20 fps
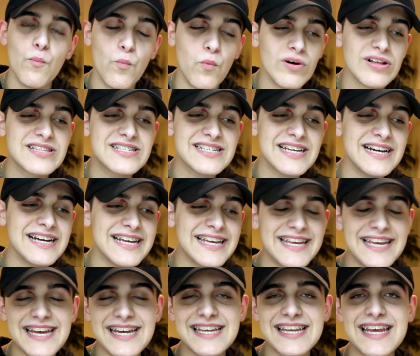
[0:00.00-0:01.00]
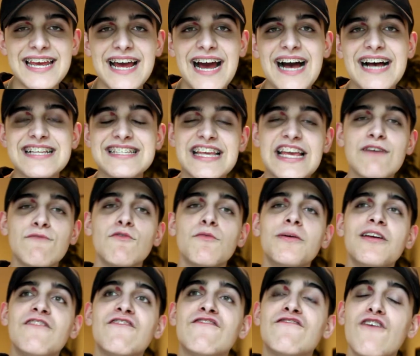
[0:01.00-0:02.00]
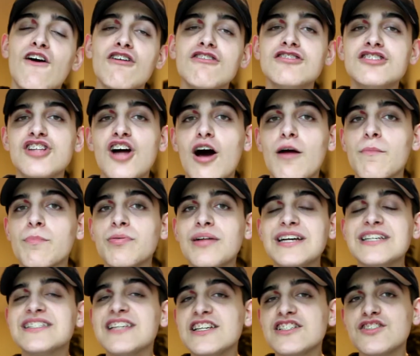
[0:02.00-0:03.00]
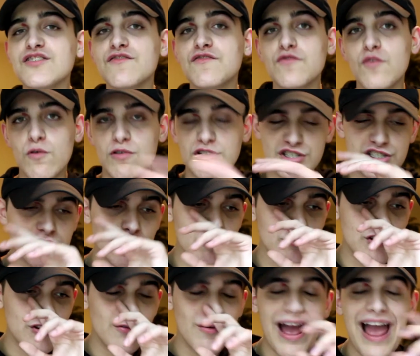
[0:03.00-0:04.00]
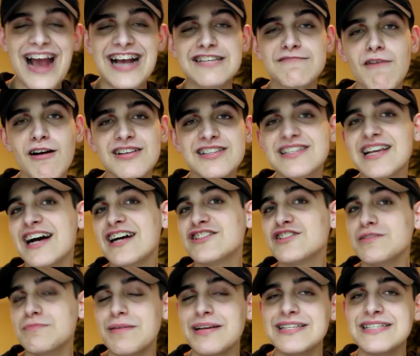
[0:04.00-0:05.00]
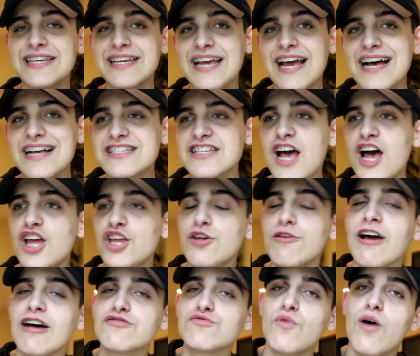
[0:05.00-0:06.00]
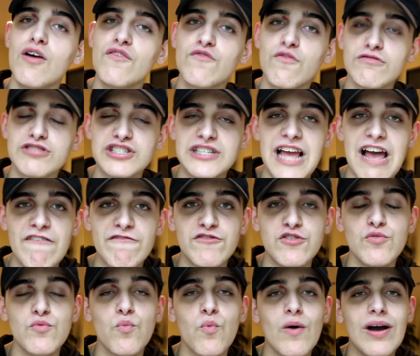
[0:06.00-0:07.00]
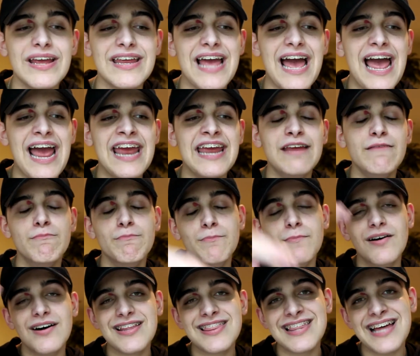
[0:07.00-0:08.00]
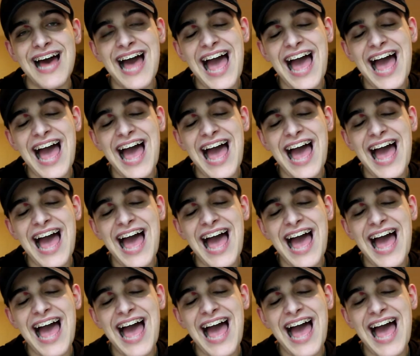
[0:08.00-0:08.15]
Once again, guys, it will be first on PlayStation 4, so you Xbox guys, you PC guys, you guys will unfortunately have to wait a month